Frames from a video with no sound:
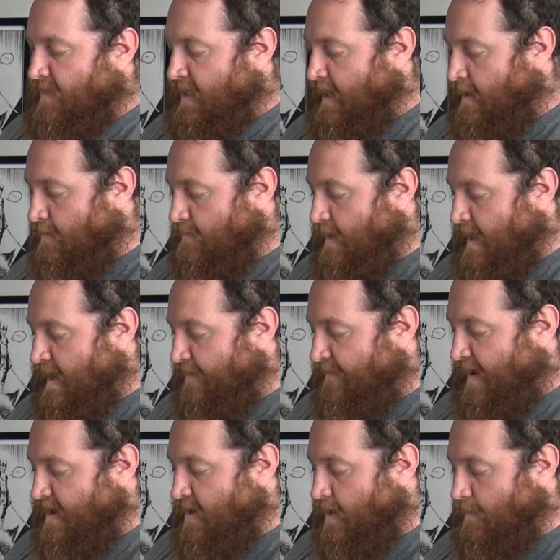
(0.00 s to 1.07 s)
And if
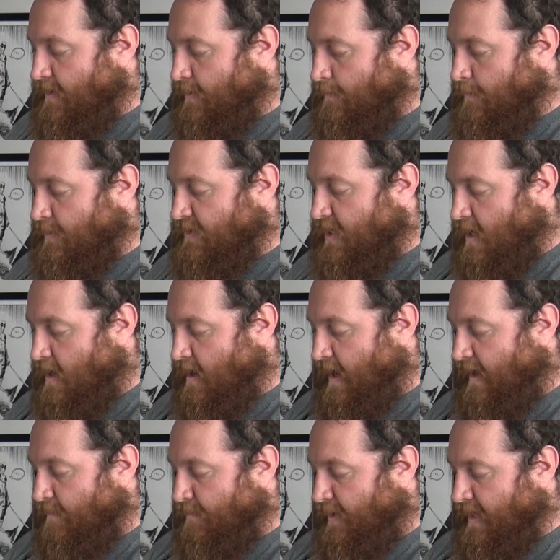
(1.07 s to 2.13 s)
I know what the rules are, I
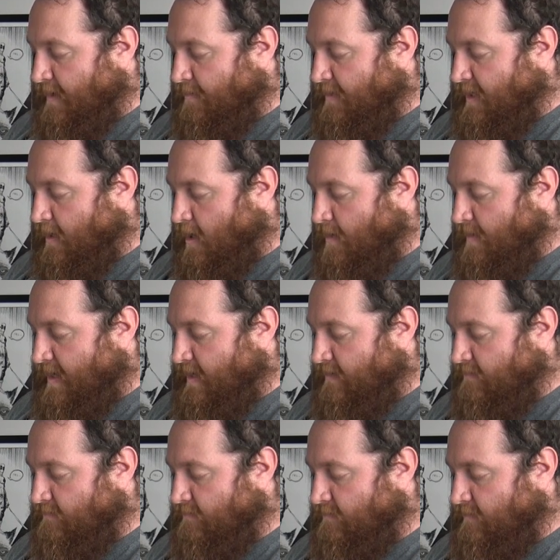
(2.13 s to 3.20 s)
can play with the
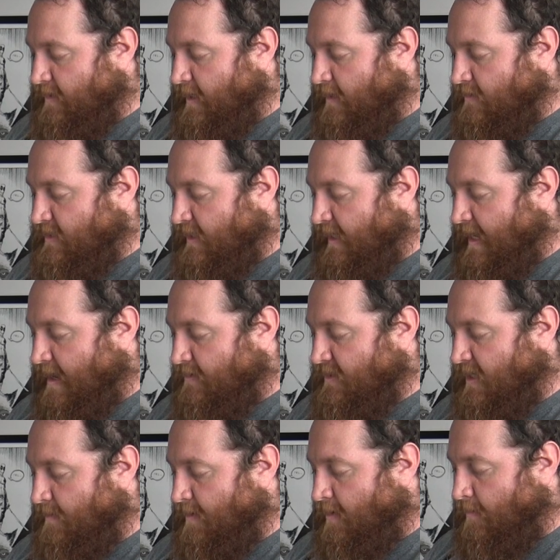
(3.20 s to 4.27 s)
army, till the cows
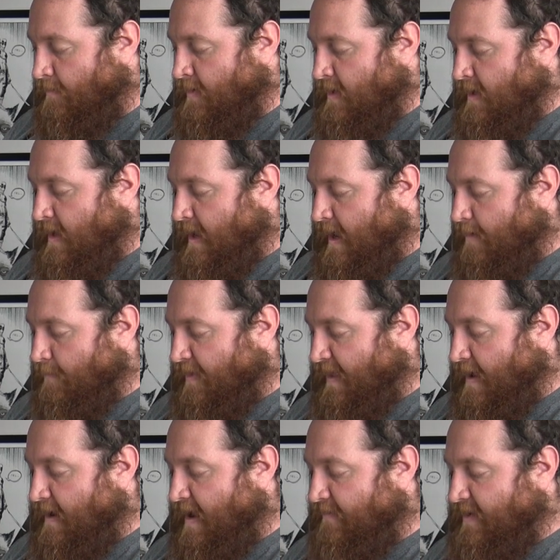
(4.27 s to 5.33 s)
come home
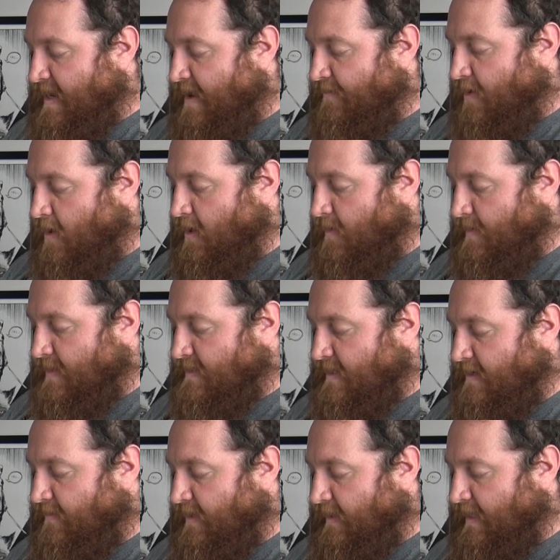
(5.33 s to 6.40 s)
without having to have arguments.
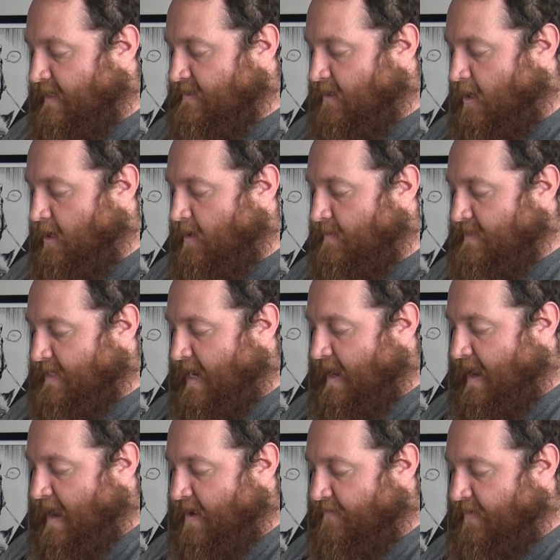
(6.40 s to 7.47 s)
And the less arguments I
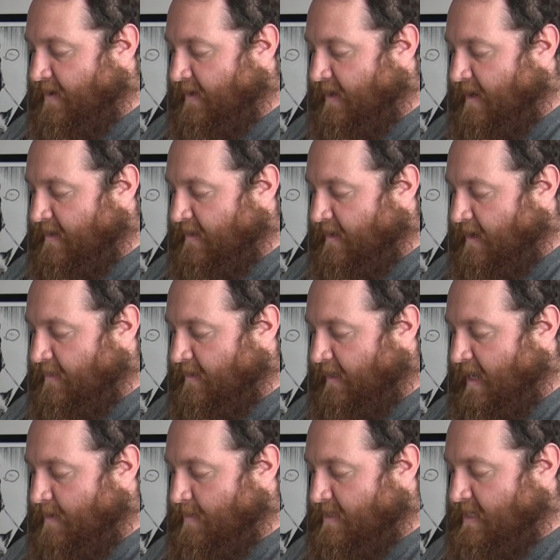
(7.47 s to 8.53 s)
have on the
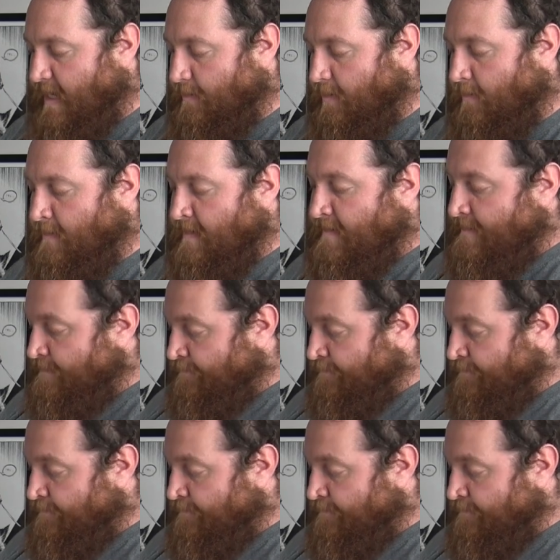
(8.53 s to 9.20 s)
gaming table,